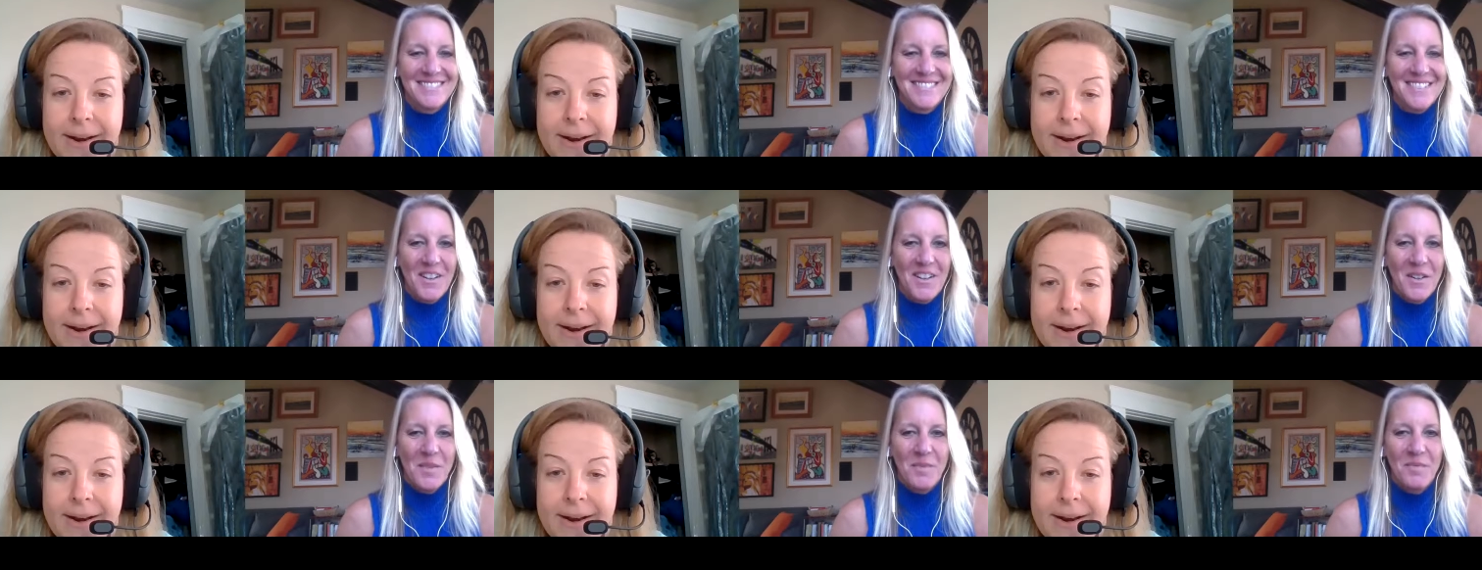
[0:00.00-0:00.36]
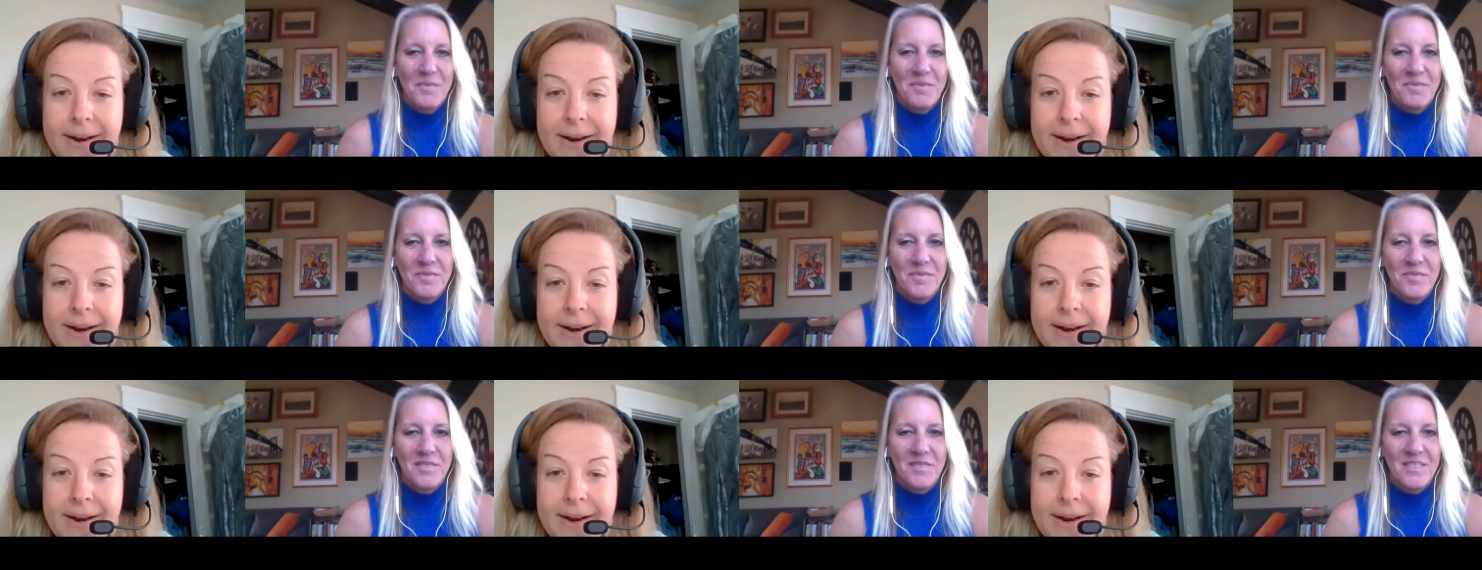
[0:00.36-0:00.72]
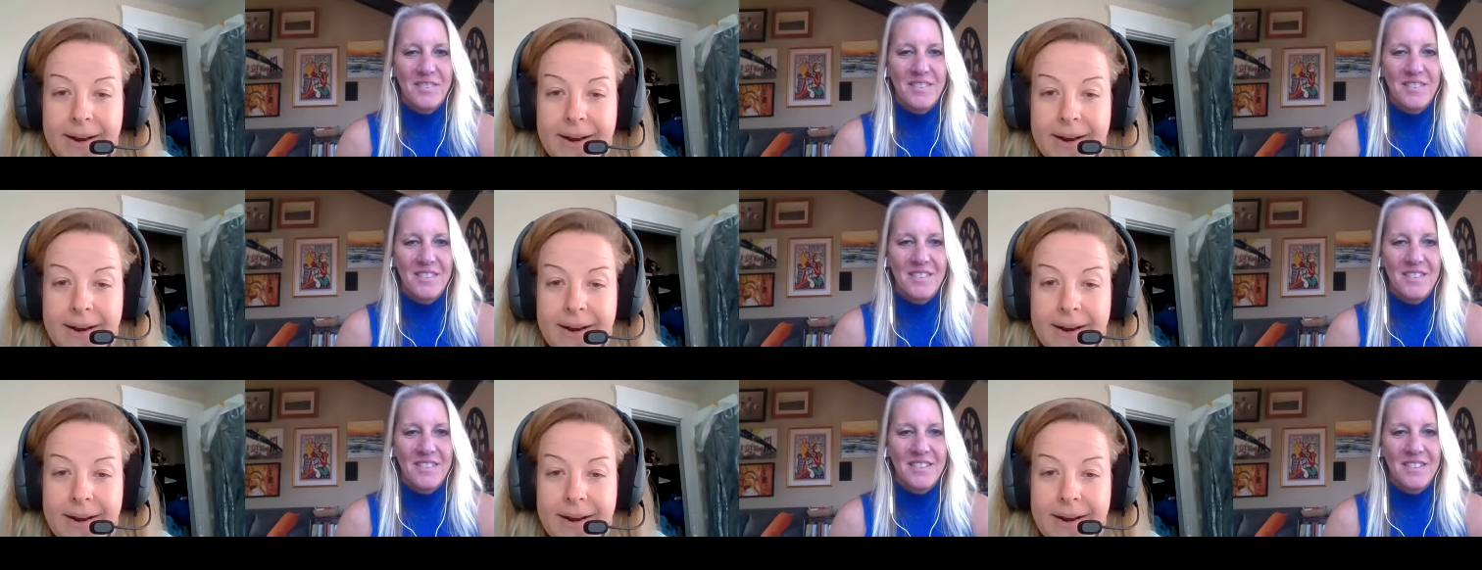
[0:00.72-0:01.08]
Speaker 1: Oh,
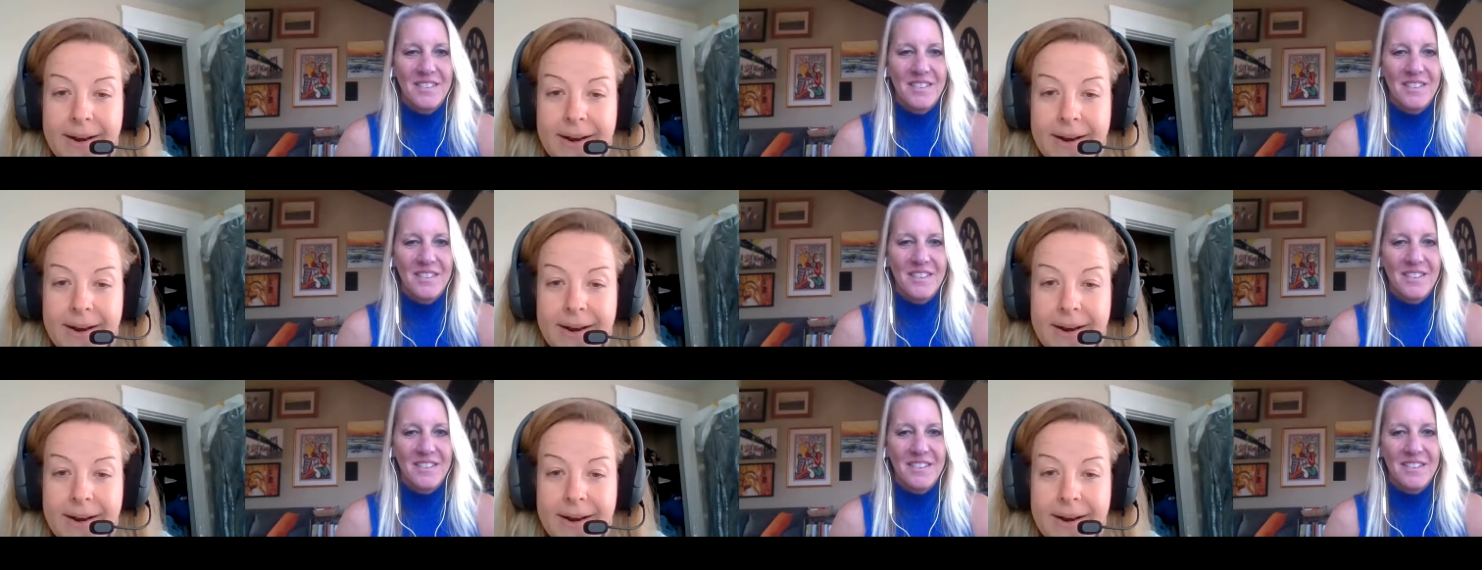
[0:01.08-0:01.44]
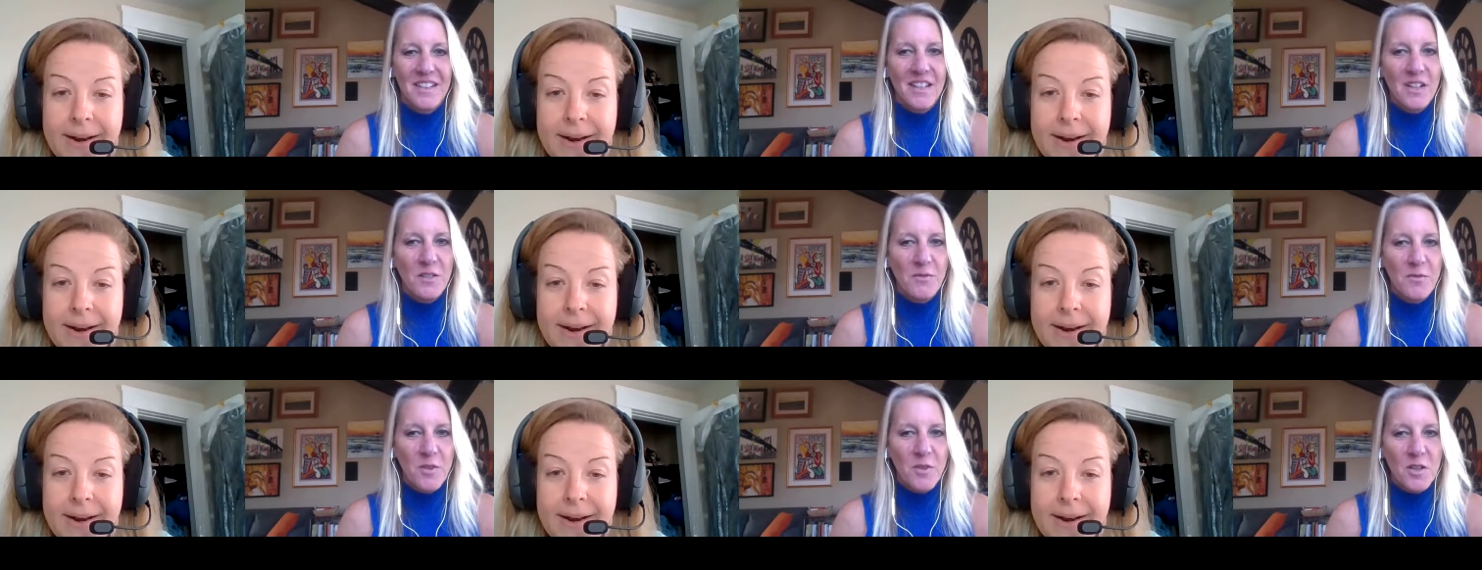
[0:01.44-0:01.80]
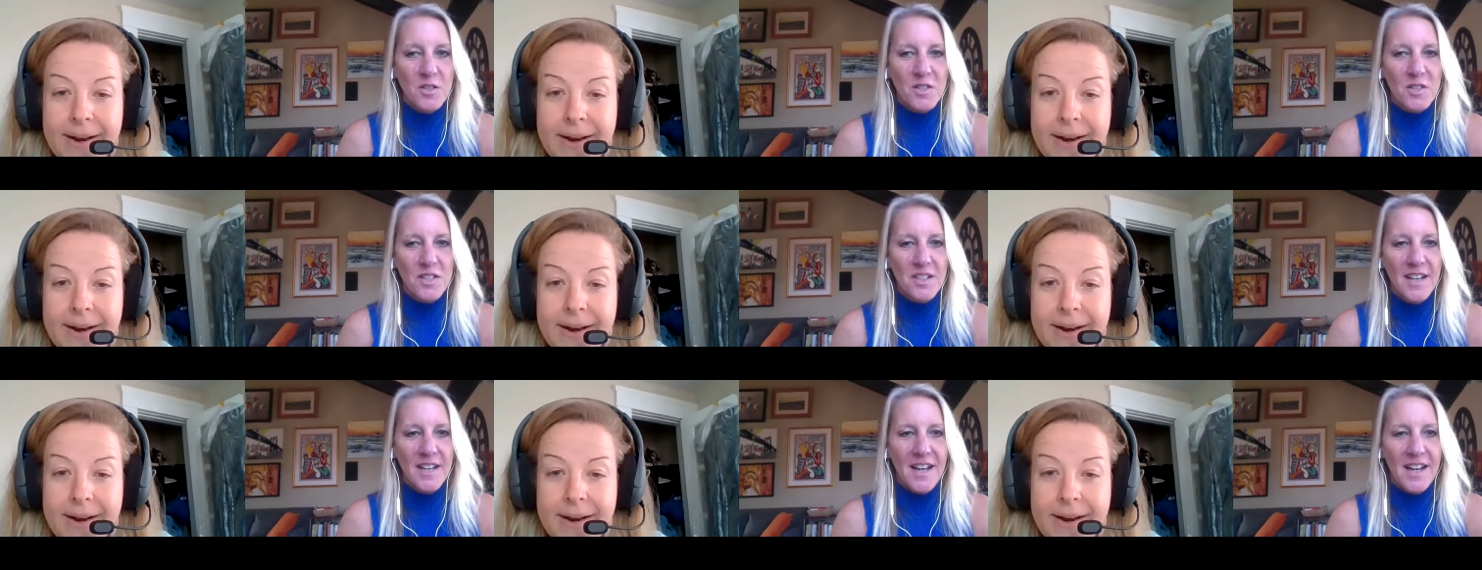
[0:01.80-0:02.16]
little
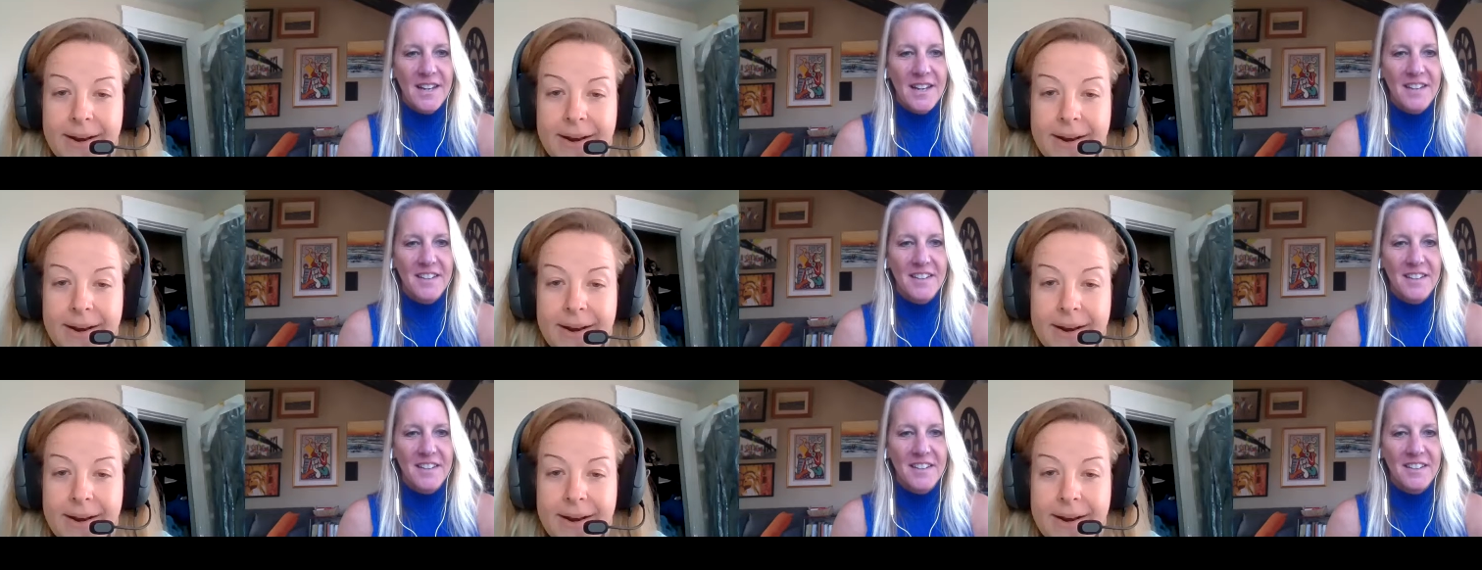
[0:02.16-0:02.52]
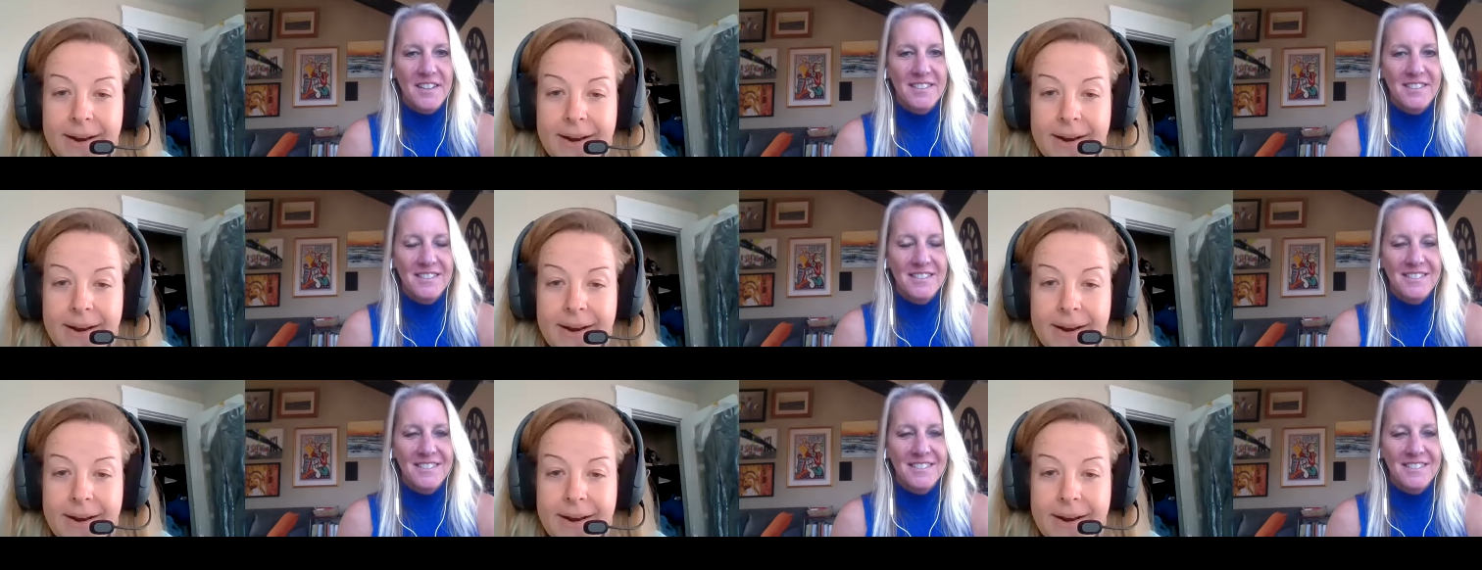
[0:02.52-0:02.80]
frozen, hang in there.